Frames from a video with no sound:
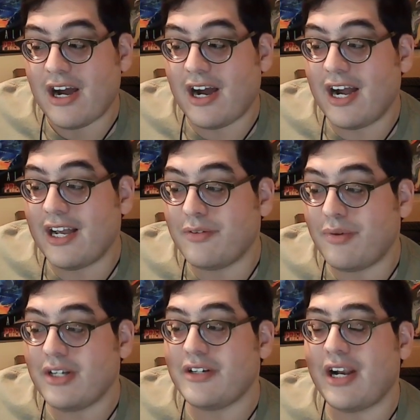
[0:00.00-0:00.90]
I
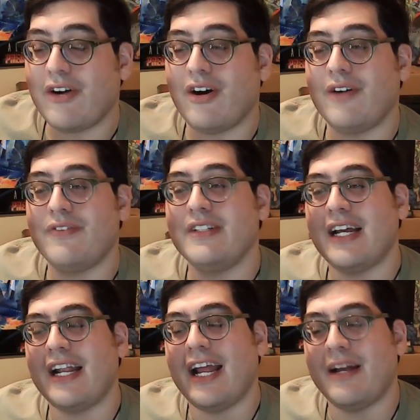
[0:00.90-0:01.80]
wonder how often
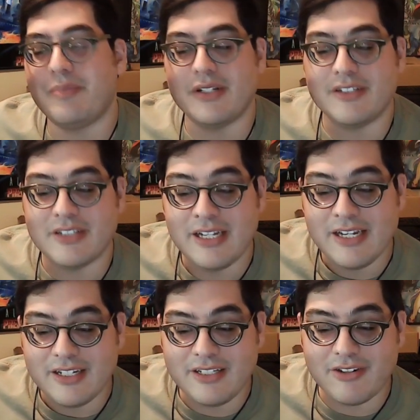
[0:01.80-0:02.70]
that happened
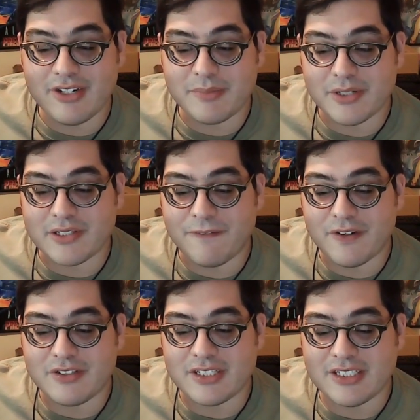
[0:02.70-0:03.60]
during both the
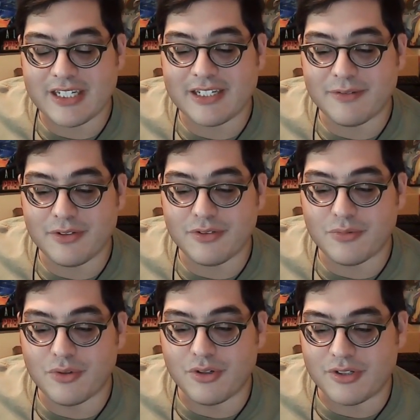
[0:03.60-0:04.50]
First and Second World
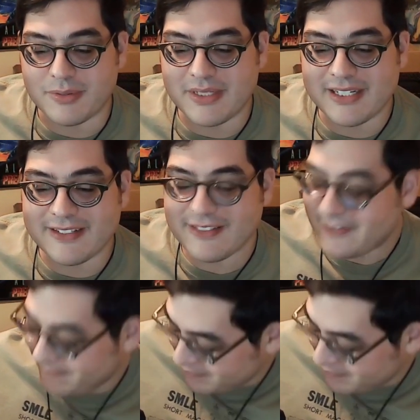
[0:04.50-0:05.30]
Wars, because